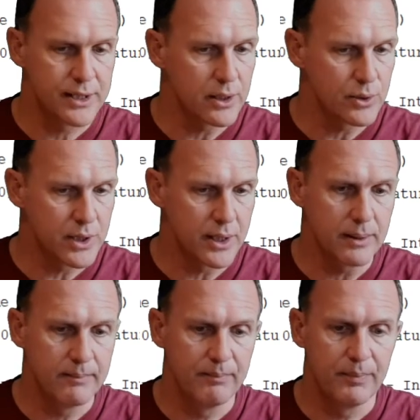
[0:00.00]
or Sunday,
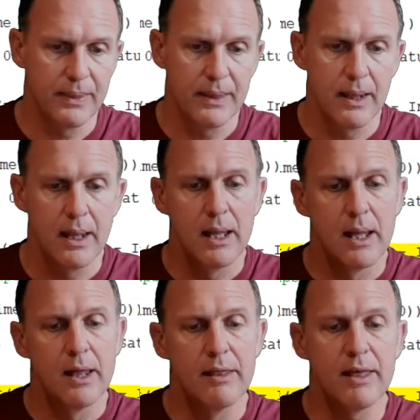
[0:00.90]

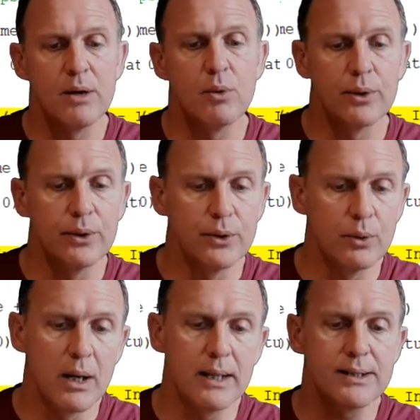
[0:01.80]
then what do? Well,
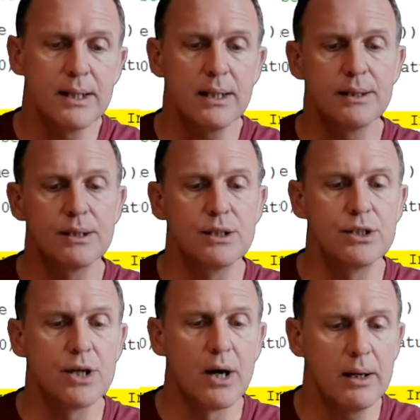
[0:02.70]
I take the
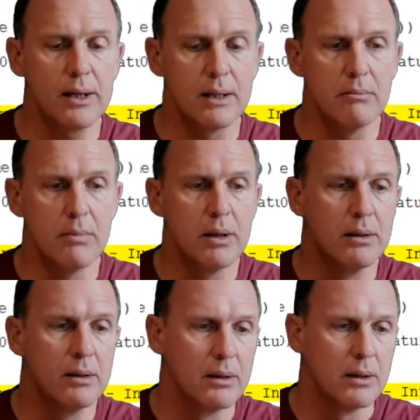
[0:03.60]
time
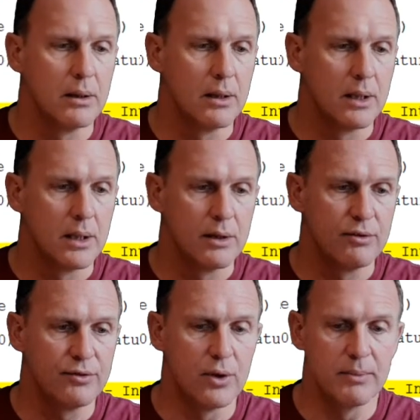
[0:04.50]

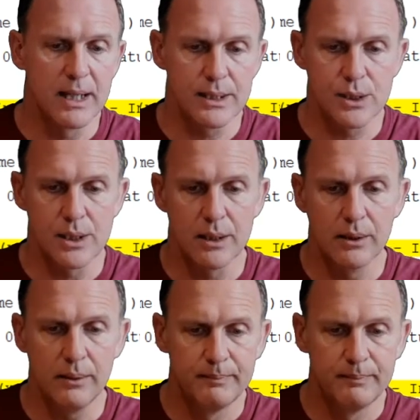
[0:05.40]
from that cell